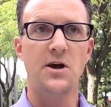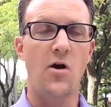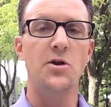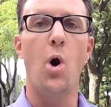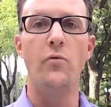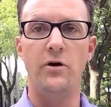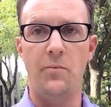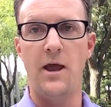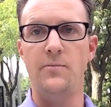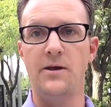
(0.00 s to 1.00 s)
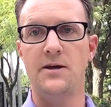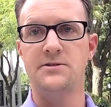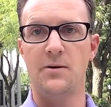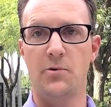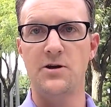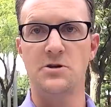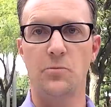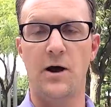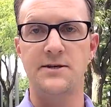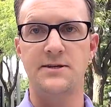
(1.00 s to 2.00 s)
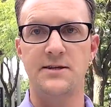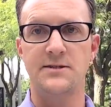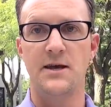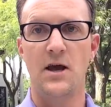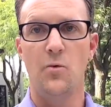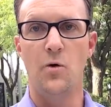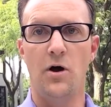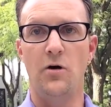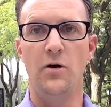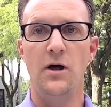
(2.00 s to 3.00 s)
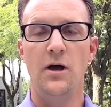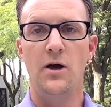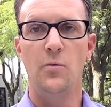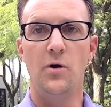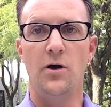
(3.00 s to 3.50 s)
It's hard to overpay because the appraisal process will